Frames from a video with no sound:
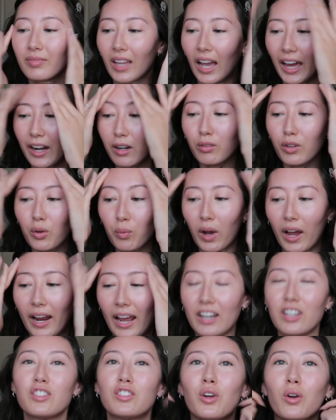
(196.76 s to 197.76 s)
I don't know why.
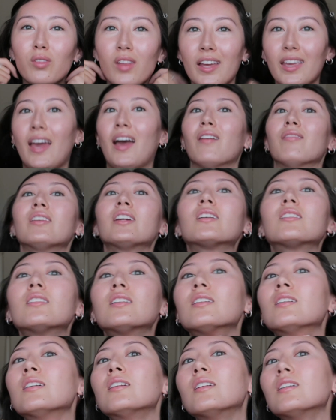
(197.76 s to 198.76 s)
I just don't like having
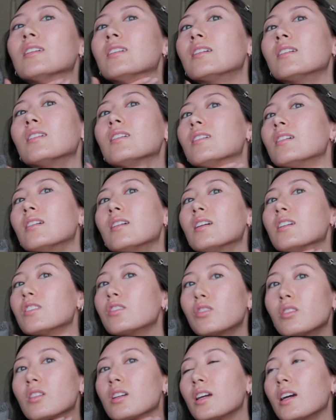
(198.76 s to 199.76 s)

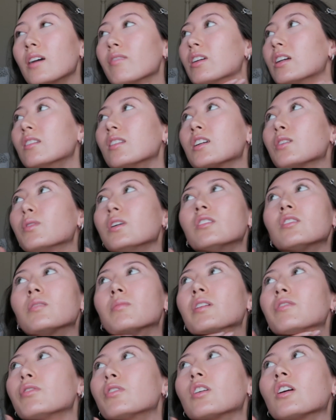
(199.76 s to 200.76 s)
liquids on
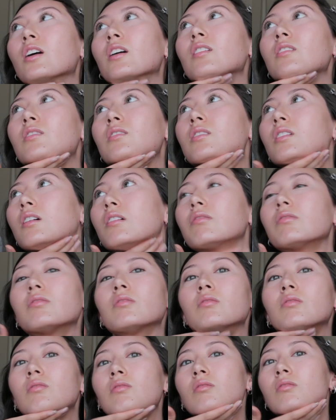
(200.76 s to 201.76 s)
my forehead and stuff.
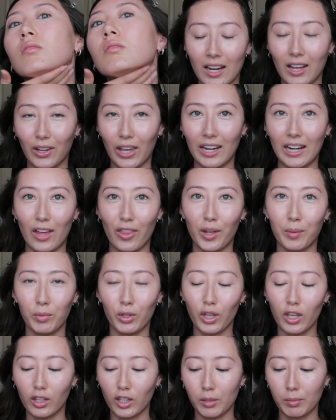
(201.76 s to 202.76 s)
Okay, now that I'm
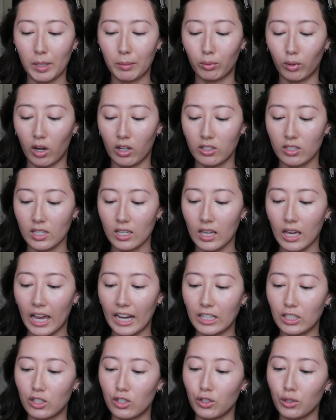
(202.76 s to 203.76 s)
looking a little bit bronzy,
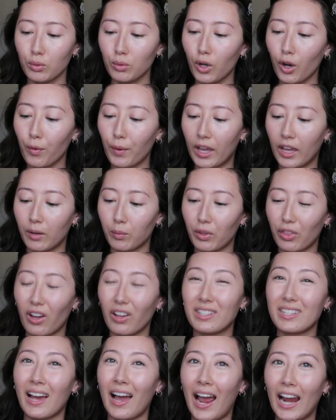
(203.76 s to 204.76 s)
I do go in with
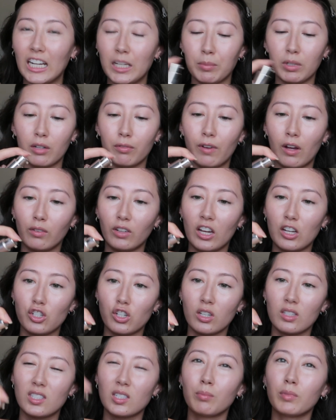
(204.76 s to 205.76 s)
a tiny bit of
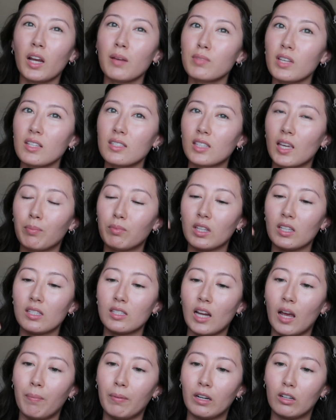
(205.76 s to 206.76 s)
foundation. Sometimes I skip this
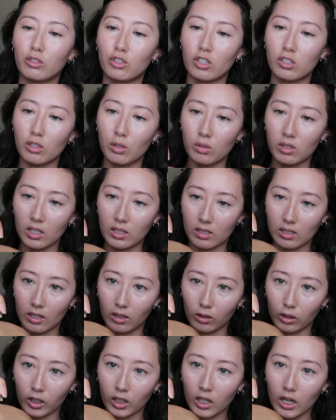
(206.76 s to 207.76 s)
step and I'll just use
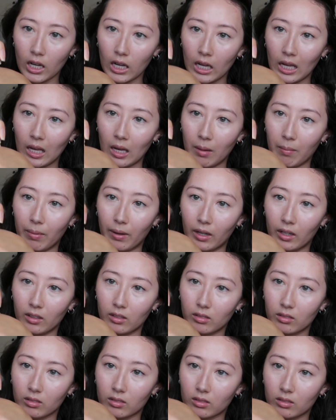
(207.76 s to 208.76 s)
concealer,
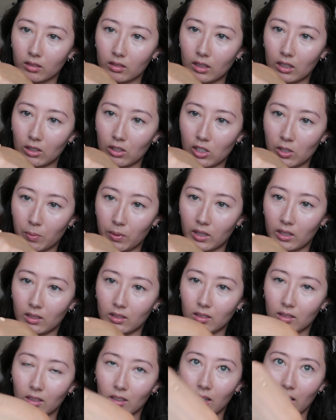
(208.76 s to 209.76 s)
but I'll just put
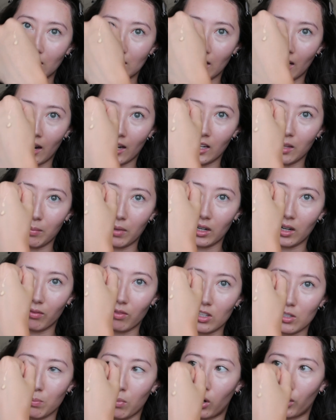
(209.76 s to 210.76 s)
a tiny bit of
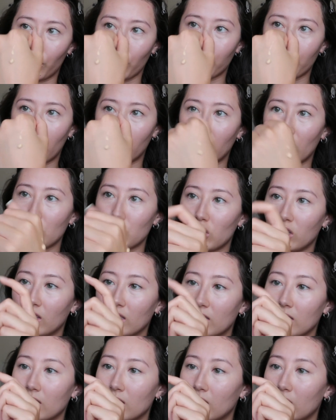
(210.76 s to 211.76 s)
this Mario foundation.
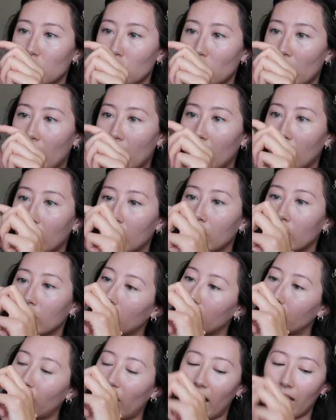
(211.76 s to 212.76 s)
This is in the shade
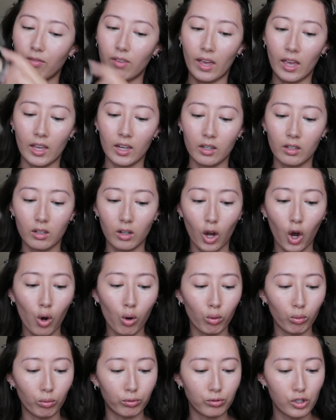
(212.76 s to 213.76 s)
5N.
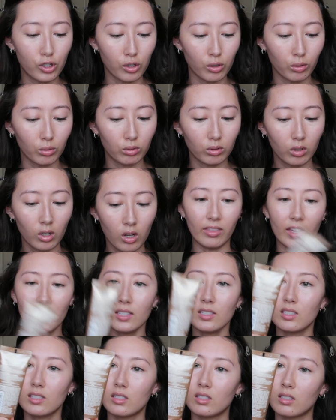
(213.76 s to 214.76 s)
Oh shoot.
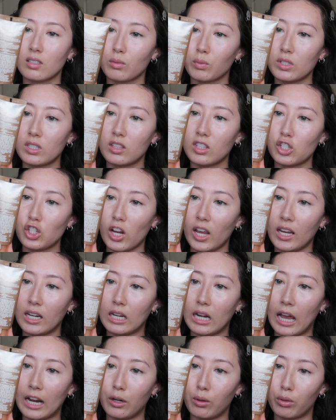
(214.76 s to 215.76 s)
This was in the shade
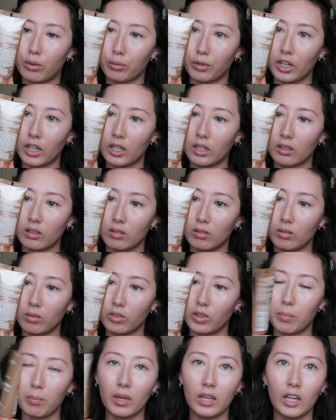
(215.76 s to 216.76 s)
903.
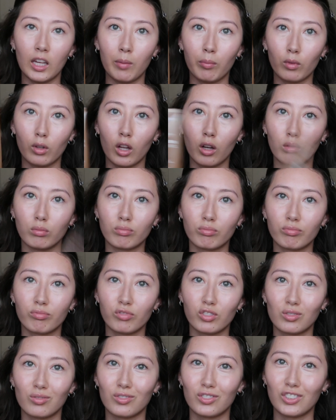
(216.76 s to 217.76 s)
The medium glow,
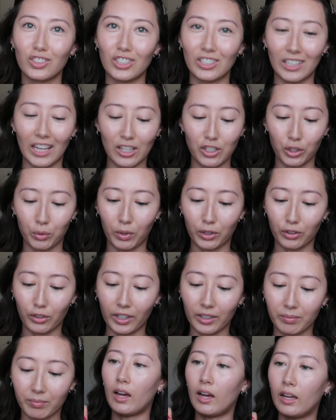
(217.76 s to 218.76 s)
just in case you're
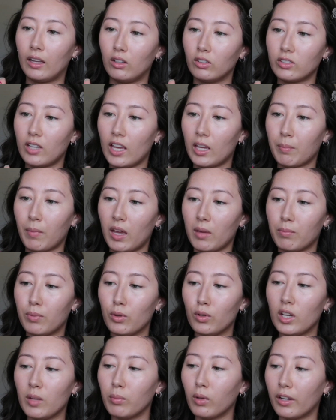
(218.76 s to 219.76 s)
wondering. I'll take my
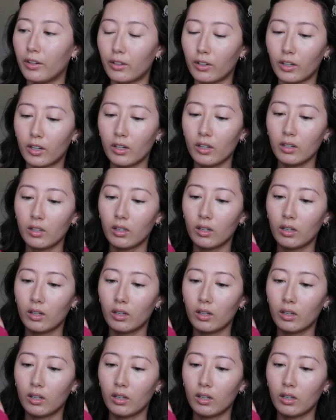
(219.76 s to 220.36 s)
beauty blender